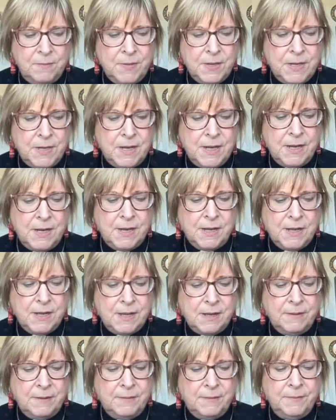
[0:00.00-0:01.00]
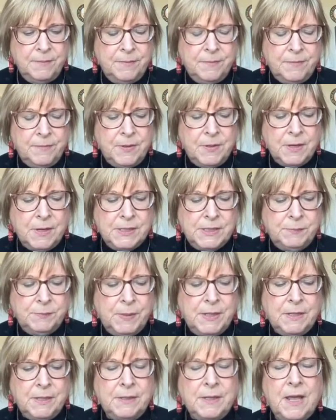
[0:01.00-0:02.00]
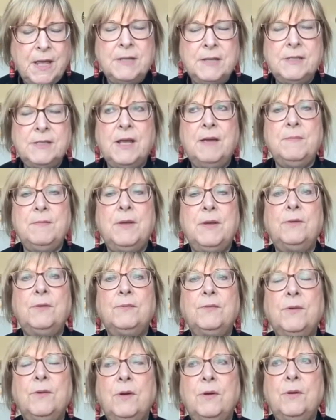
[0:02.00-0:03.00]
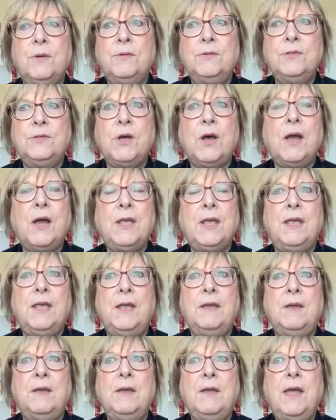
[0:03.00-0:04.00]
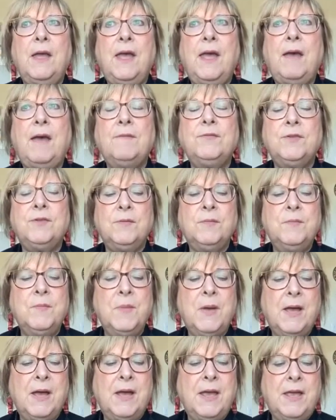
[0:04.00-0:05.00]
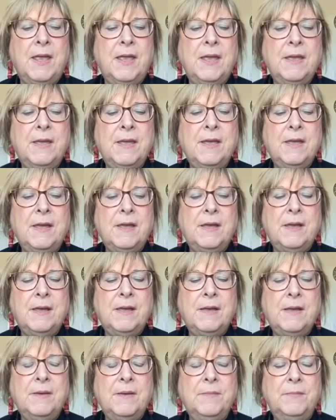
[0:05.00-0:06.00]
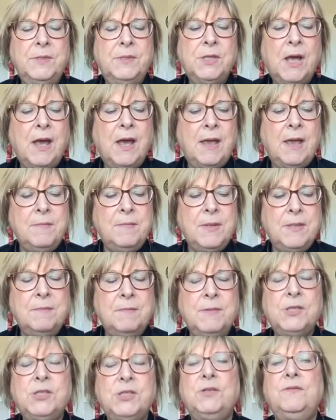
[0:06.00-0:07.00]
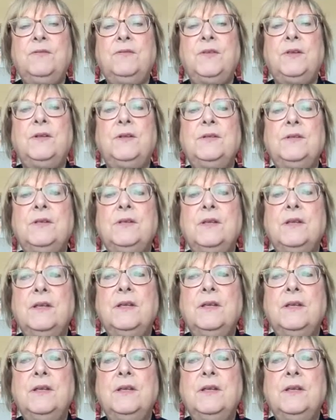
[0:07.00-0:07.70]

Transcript: many, um, you know, I spent a lot of time on the road talking after my um, time in the mission field.